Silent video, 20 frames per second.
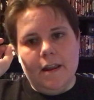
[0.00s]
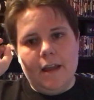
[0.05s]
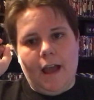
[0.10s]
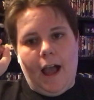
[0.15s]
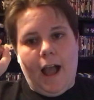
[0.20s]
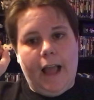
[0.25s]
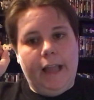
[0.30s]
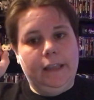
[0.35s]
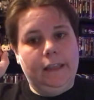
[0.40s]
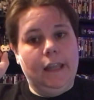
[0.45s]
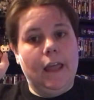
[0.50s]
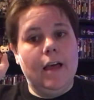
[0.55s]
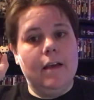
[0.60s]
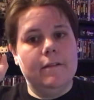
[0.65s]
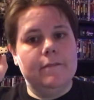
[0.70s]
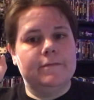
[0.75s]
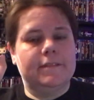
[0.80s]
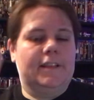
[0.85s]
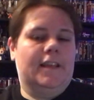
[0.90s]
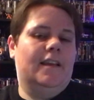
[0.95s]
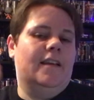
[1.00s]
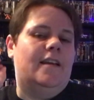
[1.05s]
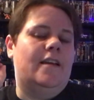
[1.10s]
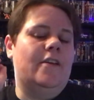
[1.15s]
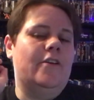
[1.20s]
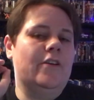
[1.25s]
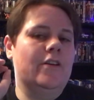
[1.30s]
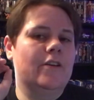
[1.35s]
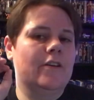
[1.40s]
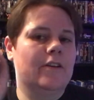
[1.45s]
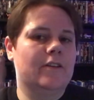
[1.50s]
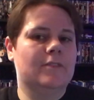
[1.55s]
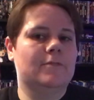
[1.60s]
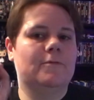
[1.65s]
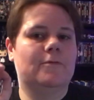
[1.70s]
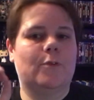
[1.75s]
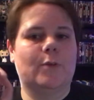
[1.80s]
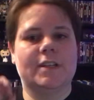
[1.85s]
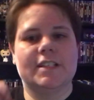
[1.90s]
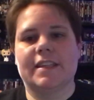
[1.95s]
I loved
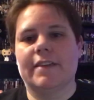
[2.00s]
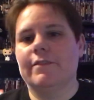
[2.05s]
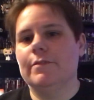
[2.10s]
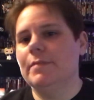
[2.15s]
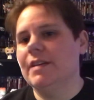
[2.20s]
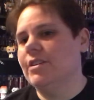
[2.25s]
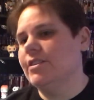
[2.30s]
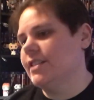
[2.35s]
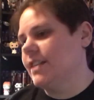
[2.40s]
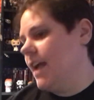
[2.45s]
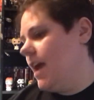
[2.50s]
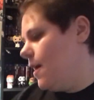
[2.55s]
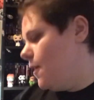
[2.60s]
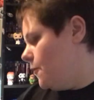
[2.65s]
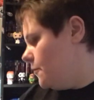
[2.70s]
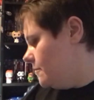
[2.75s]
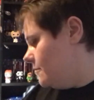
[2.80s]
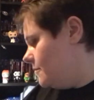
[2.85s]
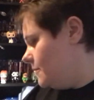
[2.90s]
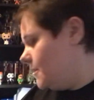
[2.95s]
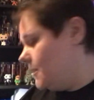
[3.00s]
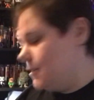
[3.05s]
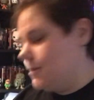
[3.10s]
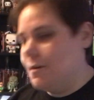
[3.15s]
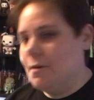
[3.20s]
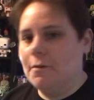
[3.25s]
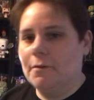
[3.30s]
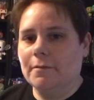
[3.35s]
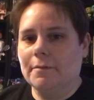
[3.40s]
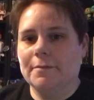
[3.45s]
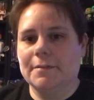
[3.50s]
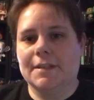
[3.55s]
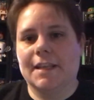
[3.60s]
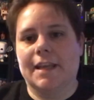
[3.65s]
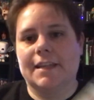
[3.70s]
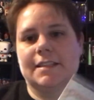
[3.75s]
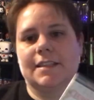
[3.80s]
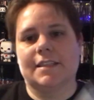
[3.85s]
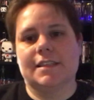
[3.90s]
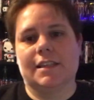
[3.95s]
47 Meters Down, so it was
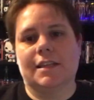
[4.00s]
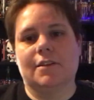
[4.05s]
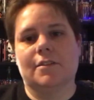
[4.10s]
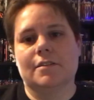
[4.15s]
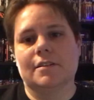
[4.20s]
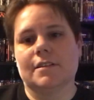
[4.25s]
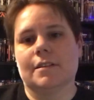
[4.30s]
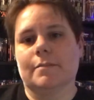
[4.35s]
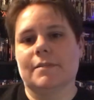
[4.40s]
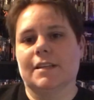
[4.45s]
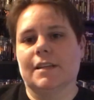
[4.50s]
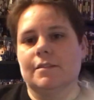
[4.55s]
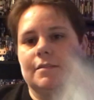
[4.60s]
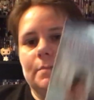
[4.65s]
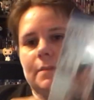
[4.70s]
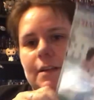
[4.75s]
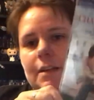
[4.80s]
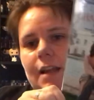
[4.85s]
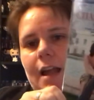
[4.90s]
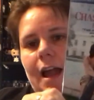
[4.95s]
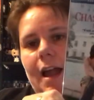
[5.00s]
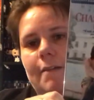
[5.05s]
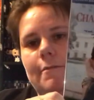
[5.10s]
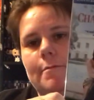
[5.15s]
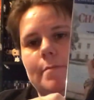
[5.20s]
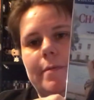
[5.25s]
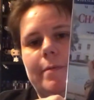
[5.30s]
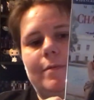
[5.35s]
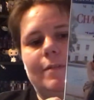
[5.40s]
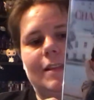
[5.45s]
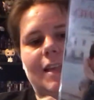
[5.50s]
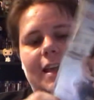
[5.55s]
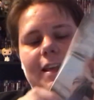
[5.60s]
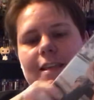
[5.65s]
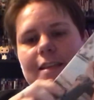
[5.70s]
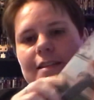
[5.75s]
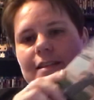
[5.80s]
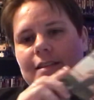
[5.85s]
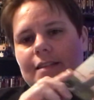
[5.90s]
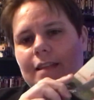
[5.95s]
nice to see her in something else. But I remember
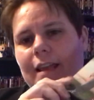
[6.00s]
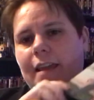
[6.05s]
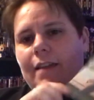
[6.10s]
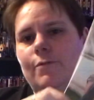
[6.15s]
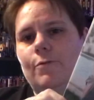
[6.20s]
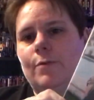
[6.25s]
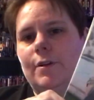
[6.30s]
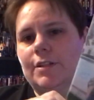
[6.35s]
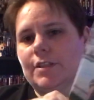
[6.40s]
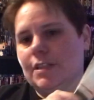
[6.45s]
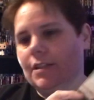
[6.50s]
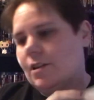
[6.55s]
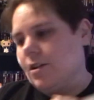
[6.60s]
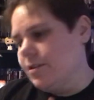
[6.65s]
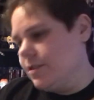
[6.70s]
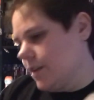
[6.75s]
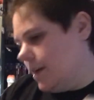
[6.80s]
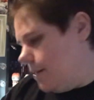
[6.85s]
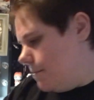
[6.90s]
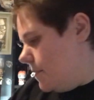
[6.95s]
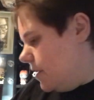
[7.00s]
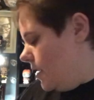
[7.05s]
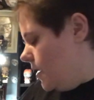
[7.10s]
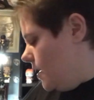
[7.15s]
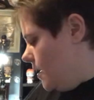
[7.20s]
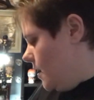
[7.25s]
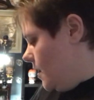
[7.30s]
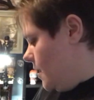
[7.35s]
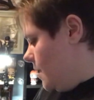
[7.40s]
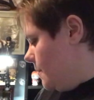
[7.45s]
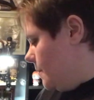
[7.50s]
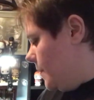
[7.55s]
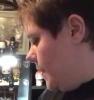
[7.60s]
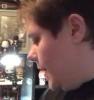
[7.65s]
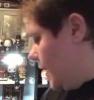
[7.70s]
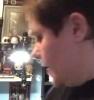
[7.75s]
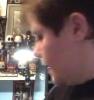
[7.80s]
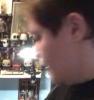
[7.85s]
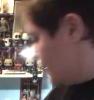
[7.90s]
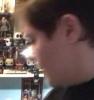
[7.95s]
liking this. I haven't watched it in a long time. But